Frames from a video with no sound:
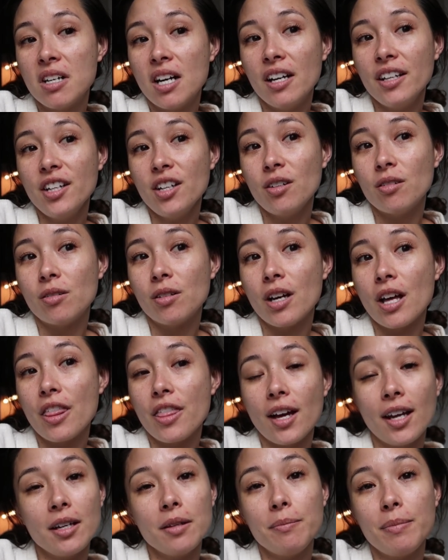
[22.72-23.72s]
oh no,
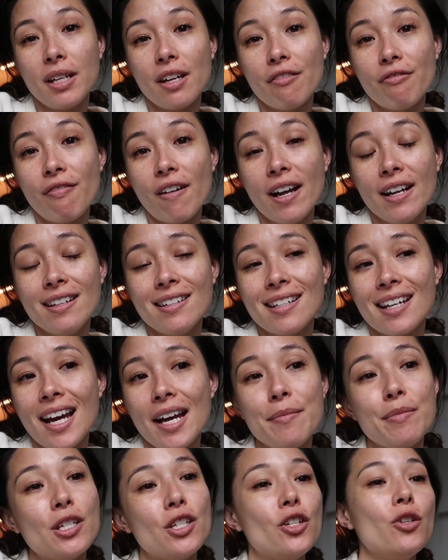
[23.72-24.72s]
thought it'd be a fun
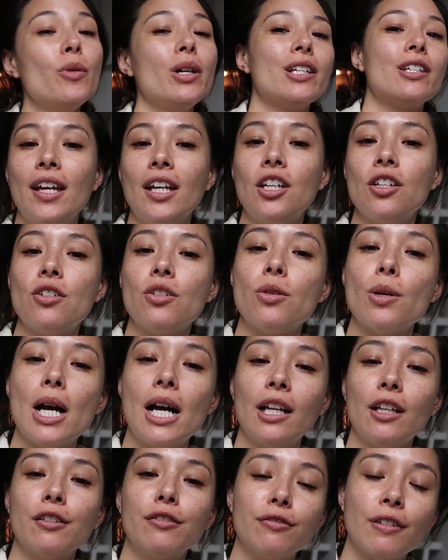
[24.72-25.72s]
time to do it. Thank you to
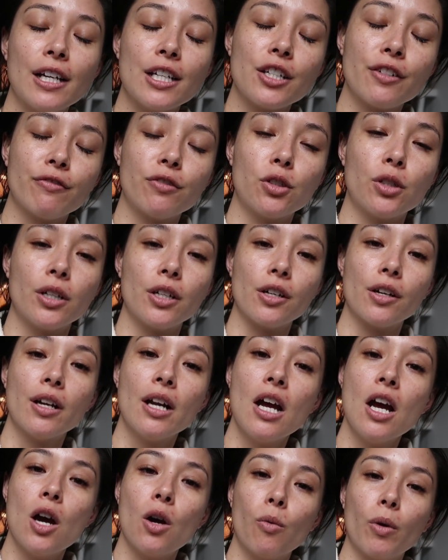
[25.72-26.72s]
HelloFresh for
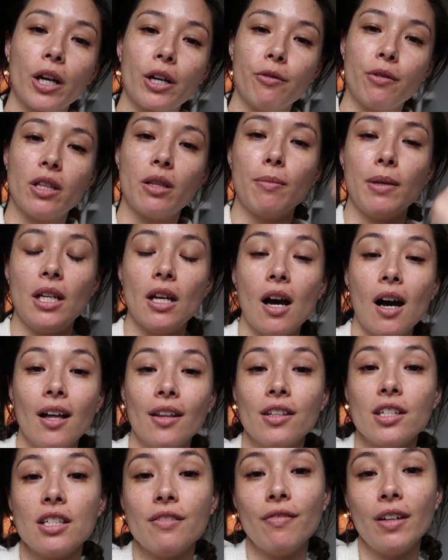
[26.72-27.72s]
working with me
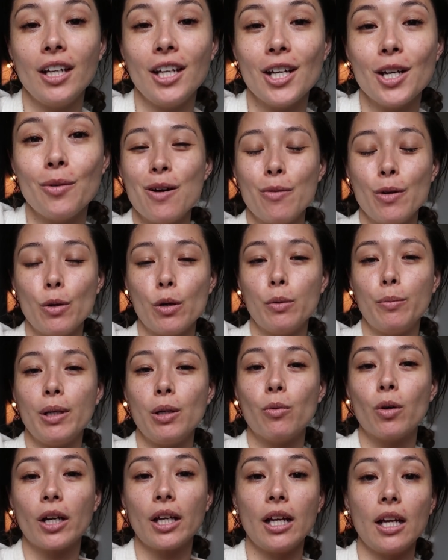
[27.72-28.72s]
on this video. We will
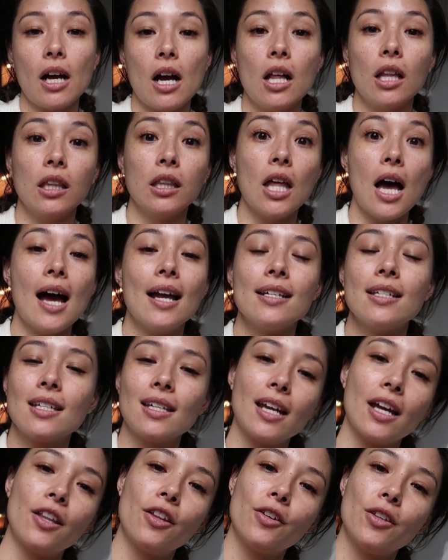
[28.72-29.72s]
be working a lot
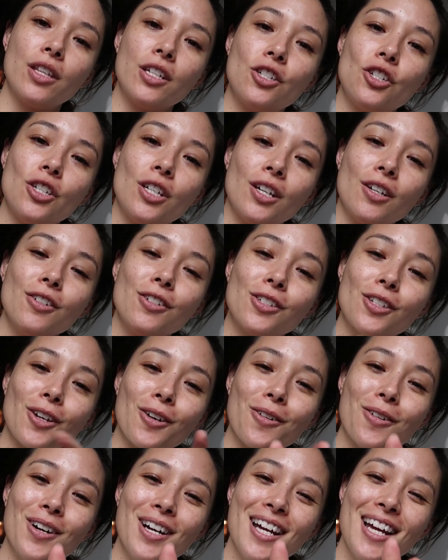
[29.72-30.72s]
together this year,
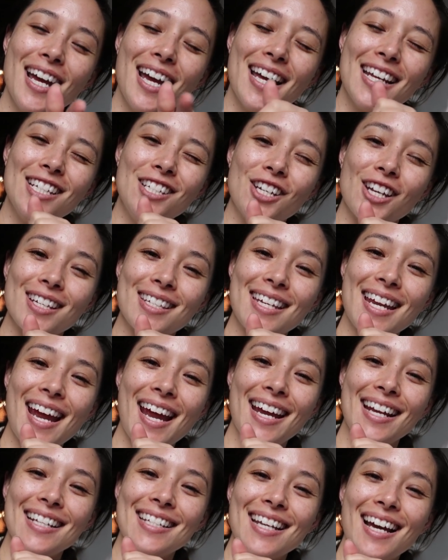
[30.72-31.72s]
so just
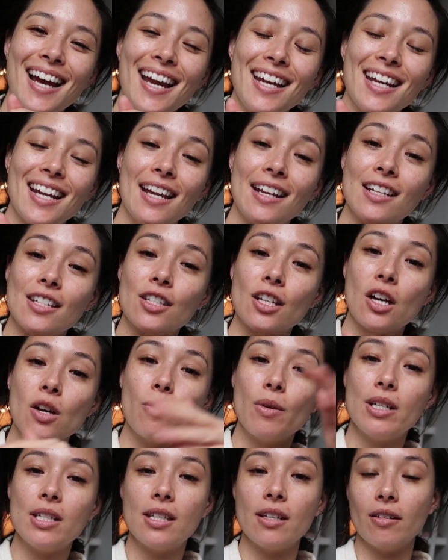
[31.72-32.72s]
hang tight. And as
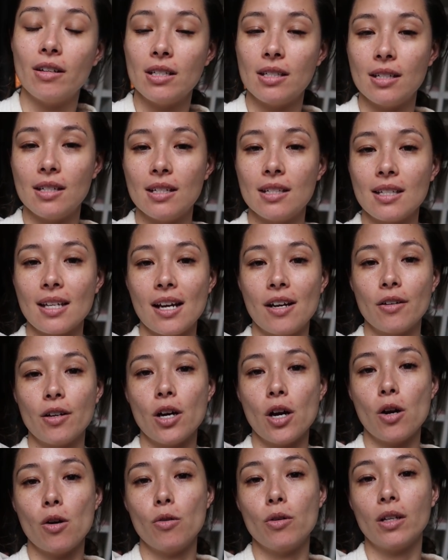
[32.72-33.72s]
always, there is a discount
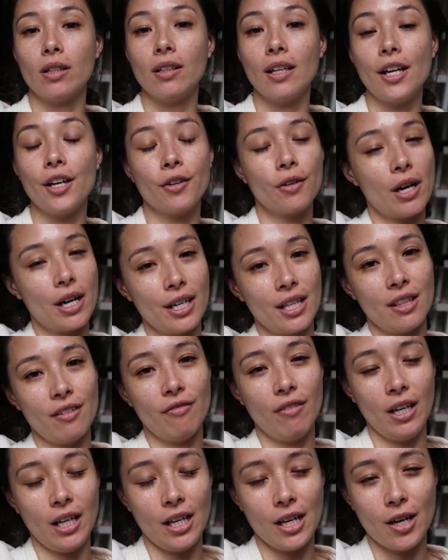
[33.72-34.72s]
code later on in
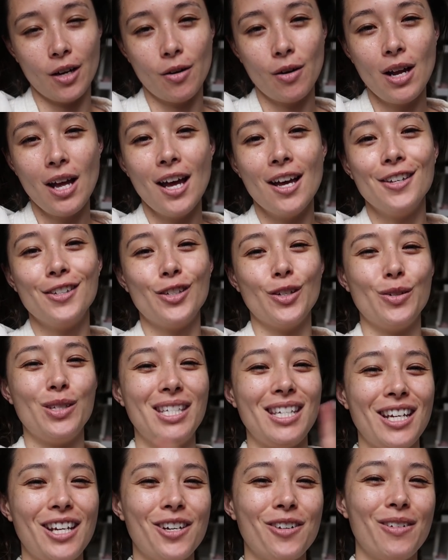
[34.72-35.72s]
the video, so
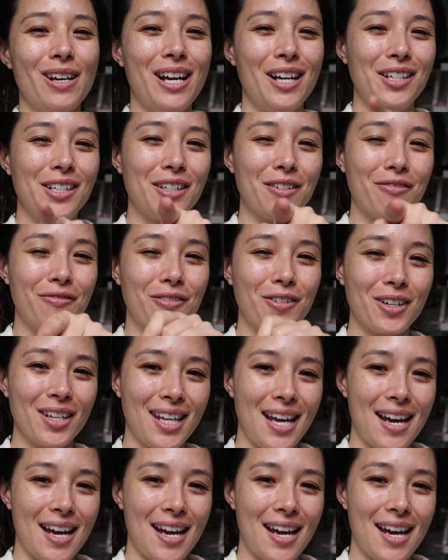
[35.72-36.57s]
stick around for